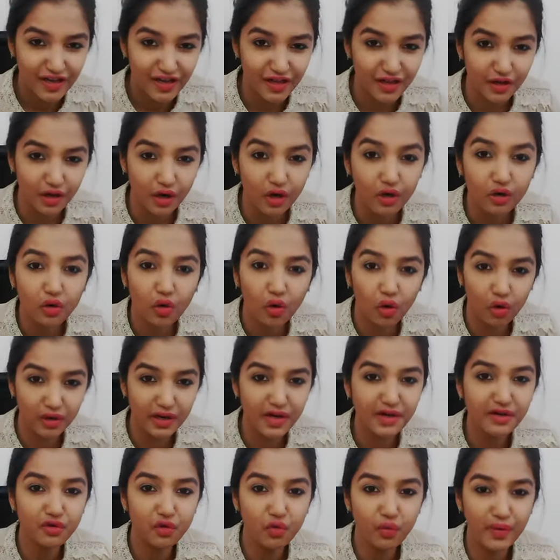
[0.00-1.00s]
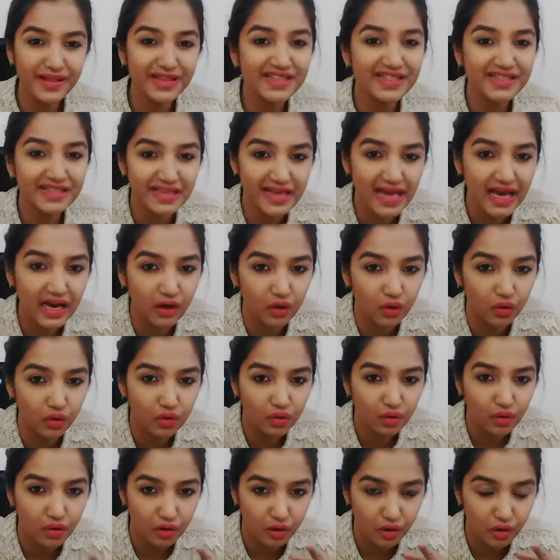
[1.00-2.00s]
you know, call it quits
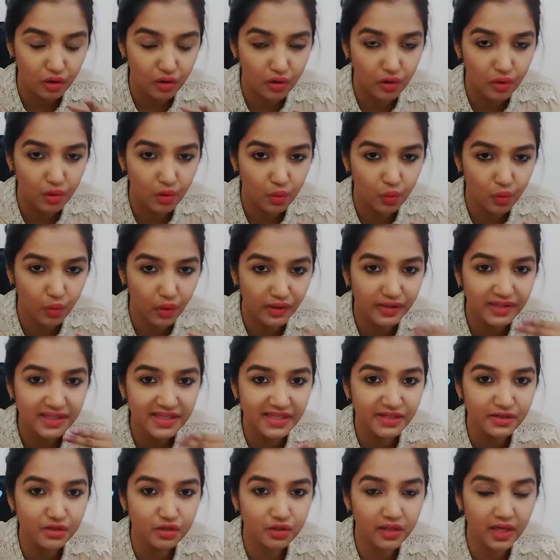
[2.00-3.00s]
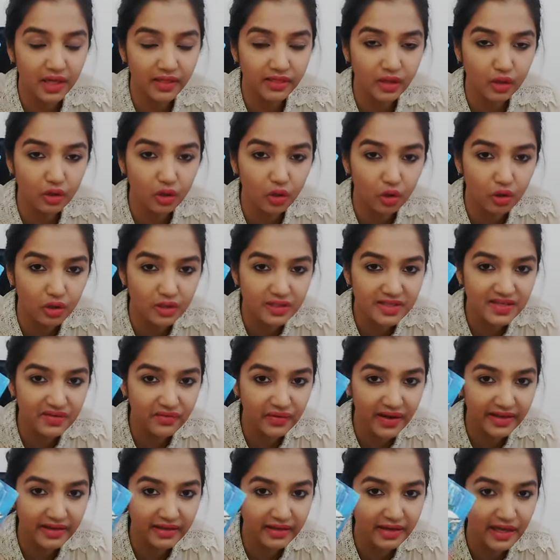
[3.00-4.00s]
now or wanting to cut the cords
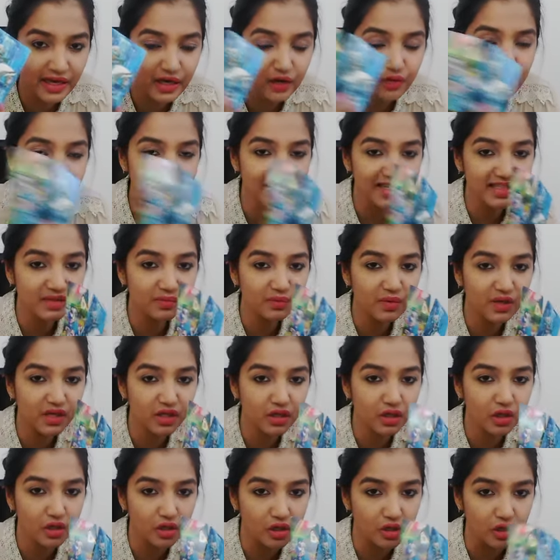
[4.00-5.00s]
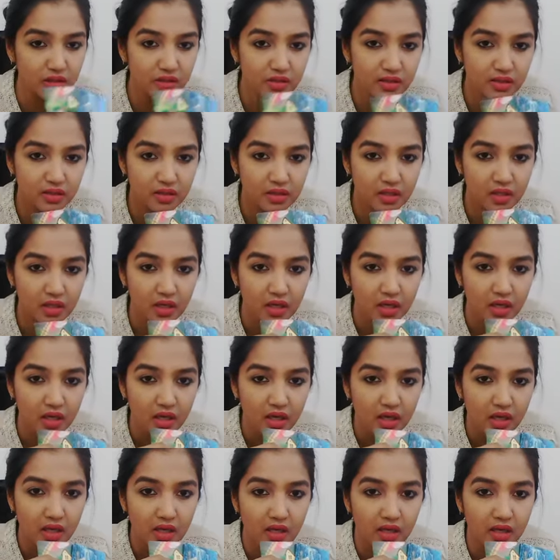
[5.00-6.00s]
right now is because
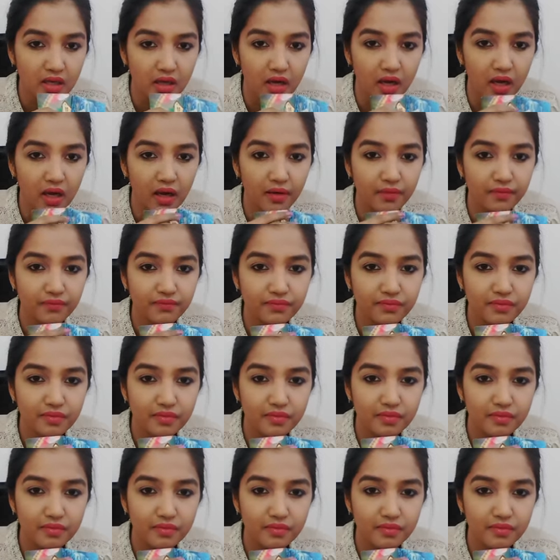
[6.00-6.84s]
they are